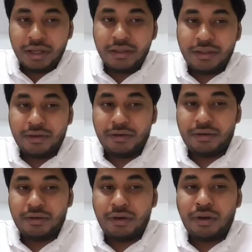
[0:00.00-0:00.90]

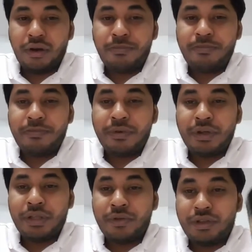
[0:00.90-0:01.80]
So hope
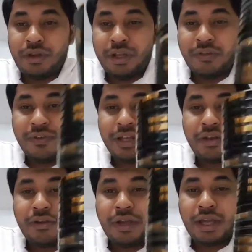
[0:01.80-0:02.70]
you enjoyed the
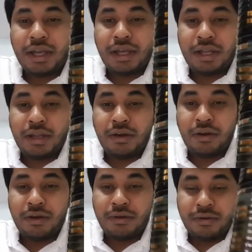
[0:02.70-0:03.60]
video, and
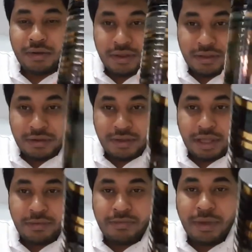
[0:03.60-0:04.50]

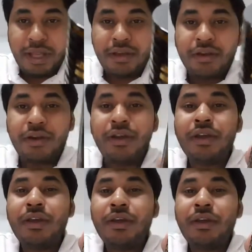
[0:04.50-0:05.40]
keep smelling good.
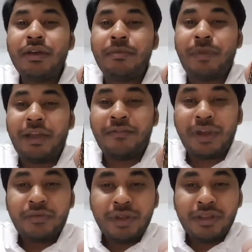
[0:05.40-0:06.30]
Buy
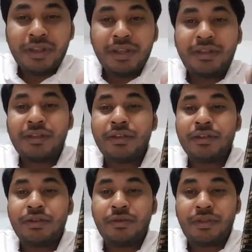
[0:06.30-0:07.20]
fragrances,
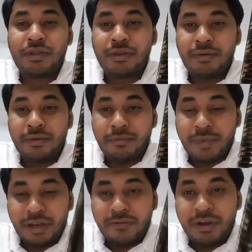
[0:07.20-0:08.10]
choose
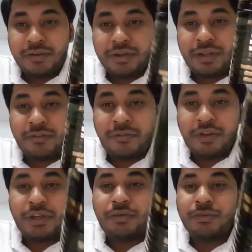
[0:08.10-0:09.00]
better fragrances for
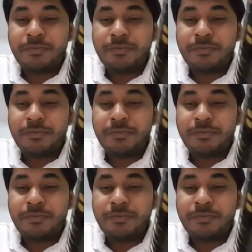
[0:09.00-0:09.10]
you.